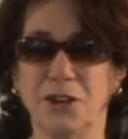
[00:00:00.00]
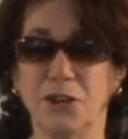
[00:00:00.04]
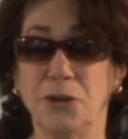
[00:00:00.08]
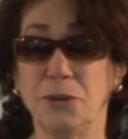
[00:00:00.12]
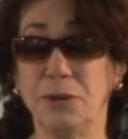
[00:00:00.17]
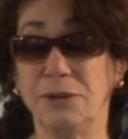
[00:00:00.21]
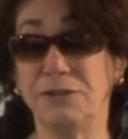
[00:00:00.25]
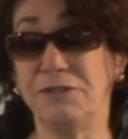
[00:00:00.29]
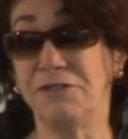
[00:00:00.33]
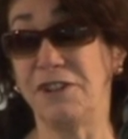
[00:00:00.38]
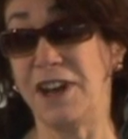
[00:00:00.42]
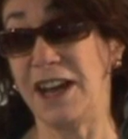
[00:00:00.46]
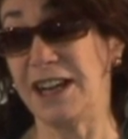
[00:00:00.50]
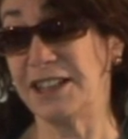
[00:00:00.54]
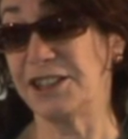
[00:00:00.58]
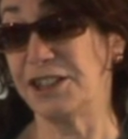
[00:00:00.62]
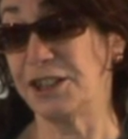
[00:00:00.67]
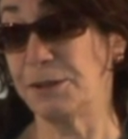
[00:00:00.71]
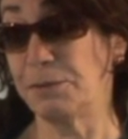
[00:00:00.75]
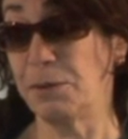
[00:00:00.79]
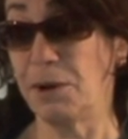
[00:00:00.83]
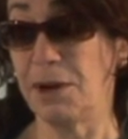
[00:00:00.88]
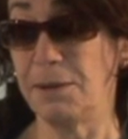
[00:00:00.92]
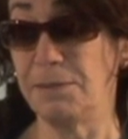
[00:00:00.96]
who in fact
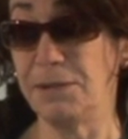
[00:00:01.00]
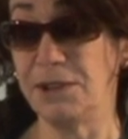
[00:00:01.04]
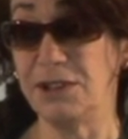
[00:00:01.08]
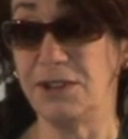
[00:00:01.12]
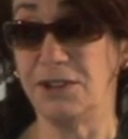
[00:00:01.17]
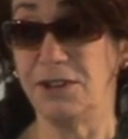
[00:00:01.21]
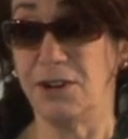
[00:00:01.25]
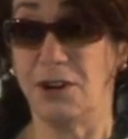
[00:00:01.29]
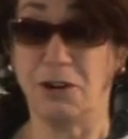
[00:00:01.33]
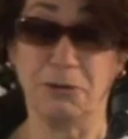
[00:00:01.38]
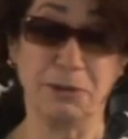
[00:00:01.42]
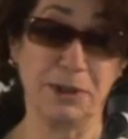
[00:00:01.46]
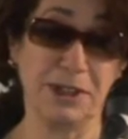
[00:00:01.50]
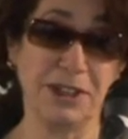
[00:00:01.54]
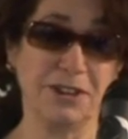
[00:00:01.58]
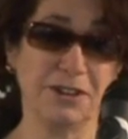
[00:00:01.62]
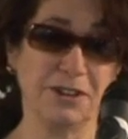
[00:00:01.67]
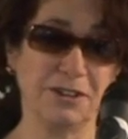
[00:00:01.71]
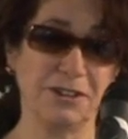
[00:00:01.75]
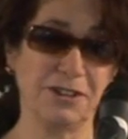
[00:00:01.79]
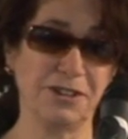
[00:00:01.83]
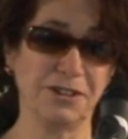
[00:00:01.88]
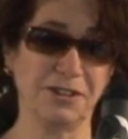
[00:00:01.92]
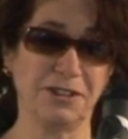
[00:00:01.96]
is probably already
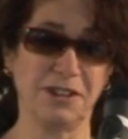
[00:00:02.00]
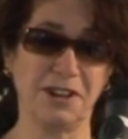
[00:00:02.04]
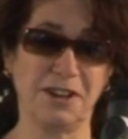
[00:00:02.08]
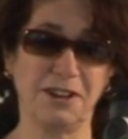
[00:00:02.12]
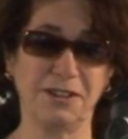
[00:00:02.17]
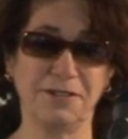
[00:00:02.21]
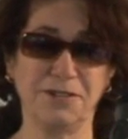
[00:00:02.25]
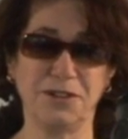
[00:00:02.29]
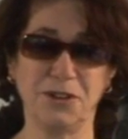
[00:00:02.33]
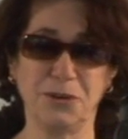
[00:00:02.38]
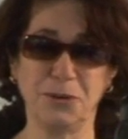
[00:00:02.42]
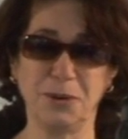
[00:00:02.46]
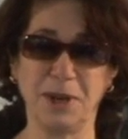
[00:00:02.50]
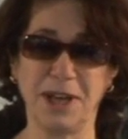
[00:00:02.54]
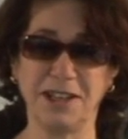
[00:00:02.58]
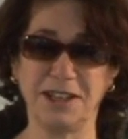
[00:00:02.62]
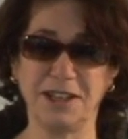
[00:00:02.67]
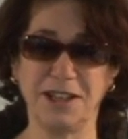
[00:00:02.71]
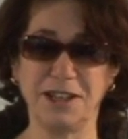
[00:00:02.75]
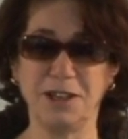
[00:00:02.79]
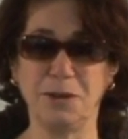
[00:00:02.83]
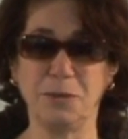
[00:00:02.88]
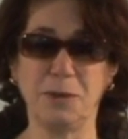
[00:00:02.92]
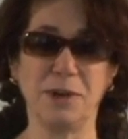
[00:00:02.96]
known to a lot of you,
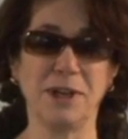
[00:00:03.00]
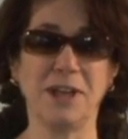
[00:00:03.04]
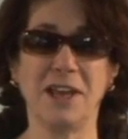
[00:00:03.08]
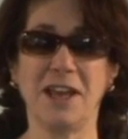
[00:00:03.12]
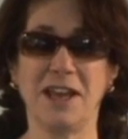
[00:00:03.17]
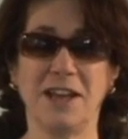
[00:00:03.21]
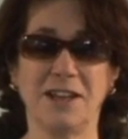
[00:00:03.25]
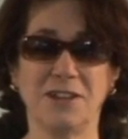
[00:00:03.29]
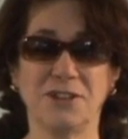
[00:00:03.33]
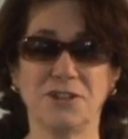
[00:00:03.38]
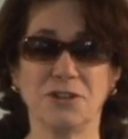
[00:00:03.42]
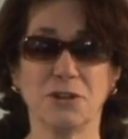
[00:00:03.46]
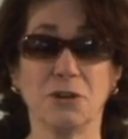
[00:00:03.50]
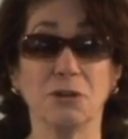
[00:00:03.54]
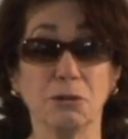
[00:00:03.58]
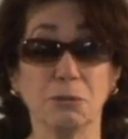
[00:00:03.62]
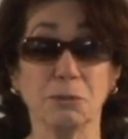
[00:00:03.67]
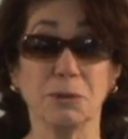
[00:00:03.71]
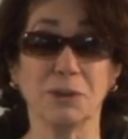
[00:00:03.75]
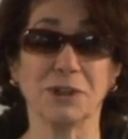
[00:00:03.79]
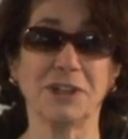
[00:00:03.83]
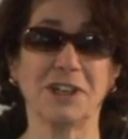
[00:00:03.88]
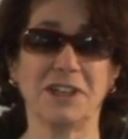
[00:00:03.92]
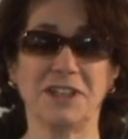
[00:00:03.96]
and anyway,
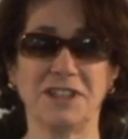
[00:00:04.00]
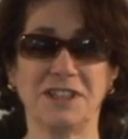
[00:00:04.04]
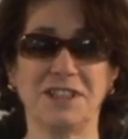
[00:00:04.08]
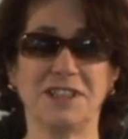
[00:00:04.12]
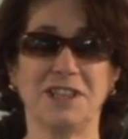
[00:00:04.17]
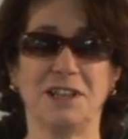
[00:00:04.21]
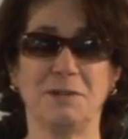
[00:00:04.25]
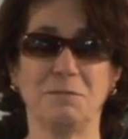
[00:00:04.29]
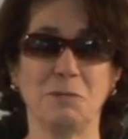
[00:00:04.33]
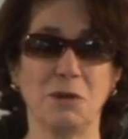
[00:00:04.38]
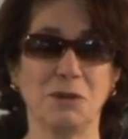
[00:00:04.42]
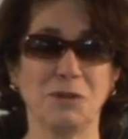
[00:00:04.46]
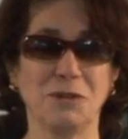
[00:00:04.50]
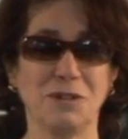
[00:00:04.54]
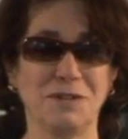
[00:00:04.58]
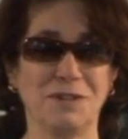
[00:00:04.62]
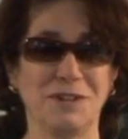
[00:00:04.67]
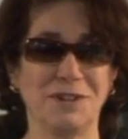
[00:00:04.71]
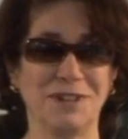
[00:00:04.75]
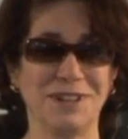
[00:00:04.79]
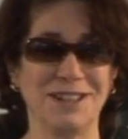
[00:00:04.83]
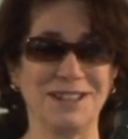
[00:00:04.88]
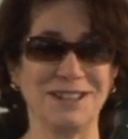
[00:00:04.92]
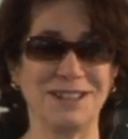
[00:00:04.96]
Hans-Ulrich has said most of
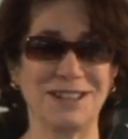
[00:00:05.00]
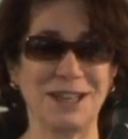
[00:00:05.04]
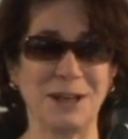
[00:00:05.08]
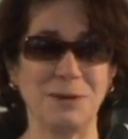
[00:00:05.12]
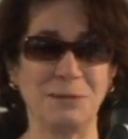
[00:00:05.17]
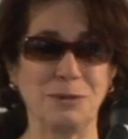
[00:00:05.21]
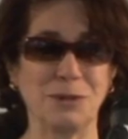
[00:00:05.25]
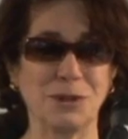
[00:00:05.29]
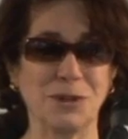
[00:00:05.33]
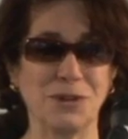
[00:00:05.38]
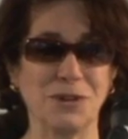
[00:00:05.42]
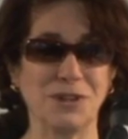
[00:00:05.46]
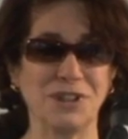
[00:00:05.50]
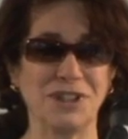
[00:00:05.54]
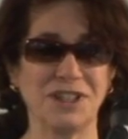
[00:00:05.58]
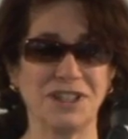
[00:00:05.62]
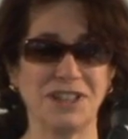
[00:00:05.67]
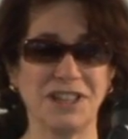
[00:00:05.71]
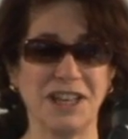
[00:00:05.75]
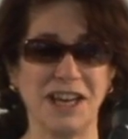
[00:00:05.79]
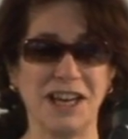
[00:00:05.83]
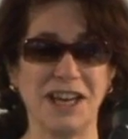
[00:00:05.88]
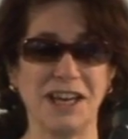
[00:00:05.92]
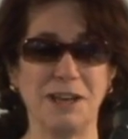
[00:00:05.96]
the things I was going to
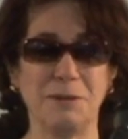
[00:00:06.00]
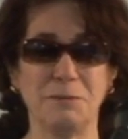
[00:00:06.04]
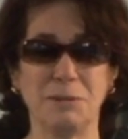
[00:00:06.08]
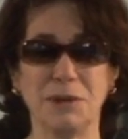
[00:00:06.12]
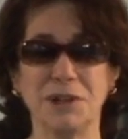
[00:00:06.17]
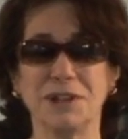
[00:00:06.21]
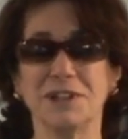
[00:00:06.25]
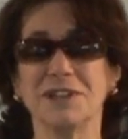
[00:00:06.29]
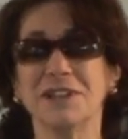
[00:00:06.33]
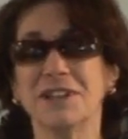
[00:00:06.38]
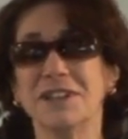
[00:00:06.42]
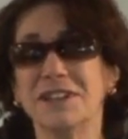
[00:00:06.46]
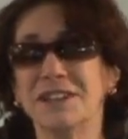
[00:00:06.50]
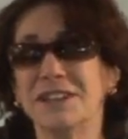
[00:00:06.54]
say, but